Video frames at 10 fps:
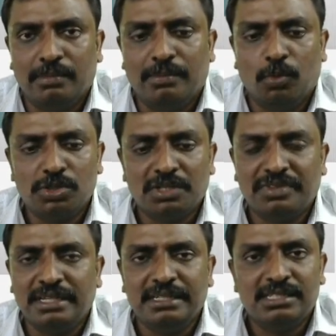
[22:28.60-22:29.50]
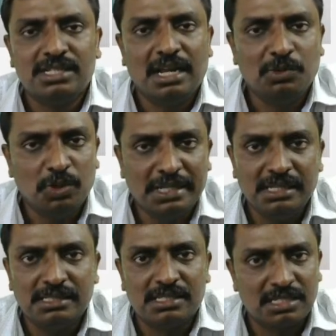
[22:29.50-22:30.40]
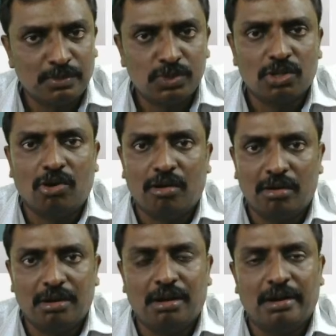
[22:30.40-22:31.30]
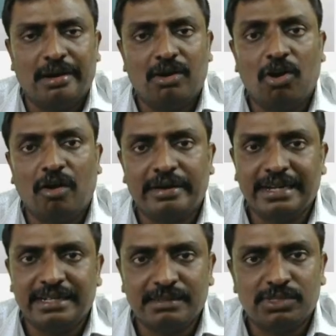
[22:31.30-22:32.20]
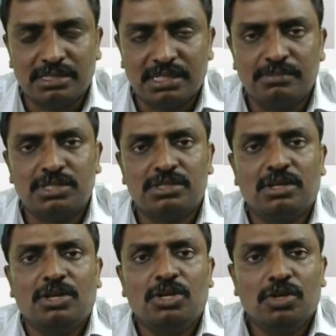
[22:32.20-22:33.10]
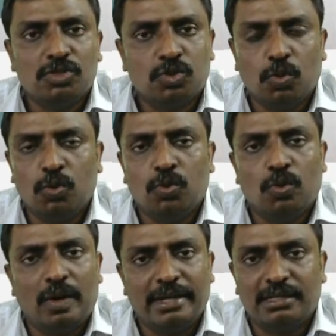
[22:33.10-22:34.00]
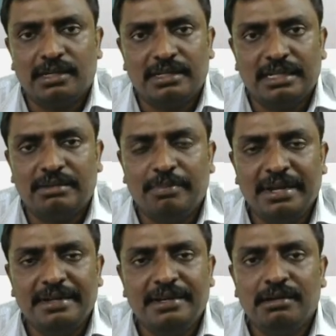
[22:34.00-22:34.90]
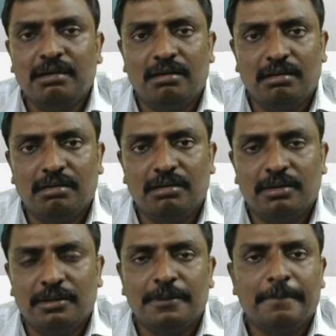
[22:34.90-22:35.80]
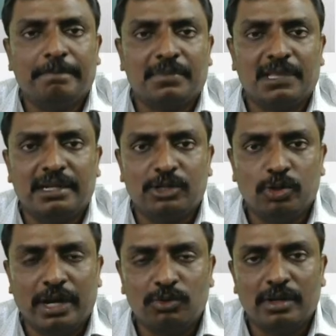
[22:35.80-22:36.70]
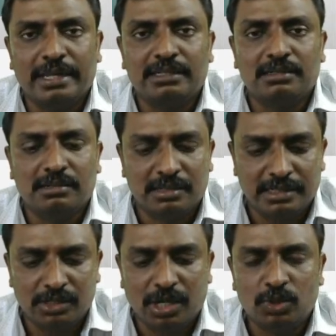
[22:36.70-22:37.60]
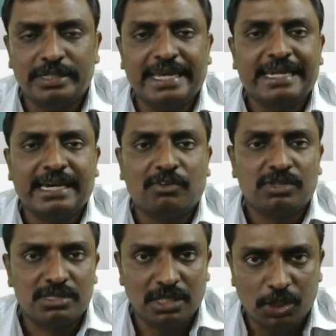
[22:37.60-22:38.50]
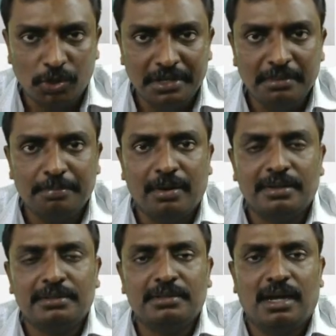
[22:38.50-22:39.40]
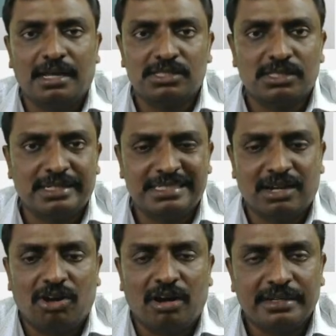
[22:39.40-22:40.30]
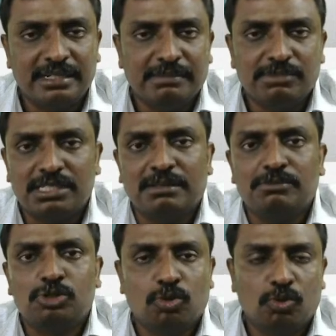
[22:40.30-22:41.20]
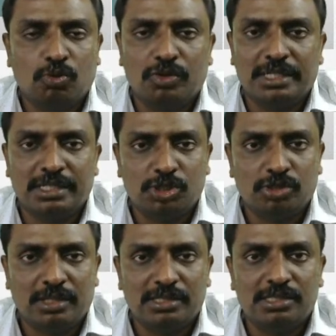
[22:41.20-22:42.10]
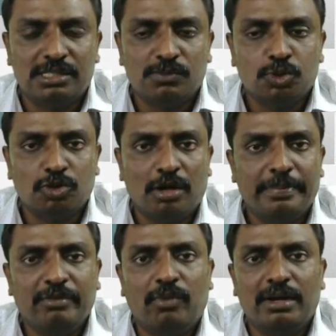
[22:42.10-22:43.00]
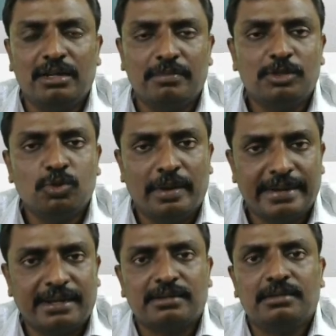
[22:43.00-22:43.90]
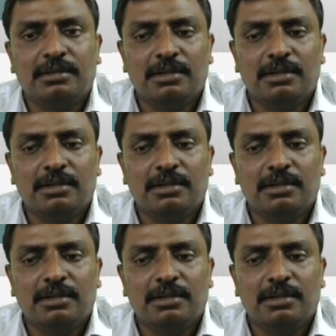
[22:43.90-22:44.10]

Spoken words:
most of the industrial IoT systems are hard real-time systems. So like it may need you have to take care of the security part, as it's a hard real-time system. So the system should not be vulnerable to attack.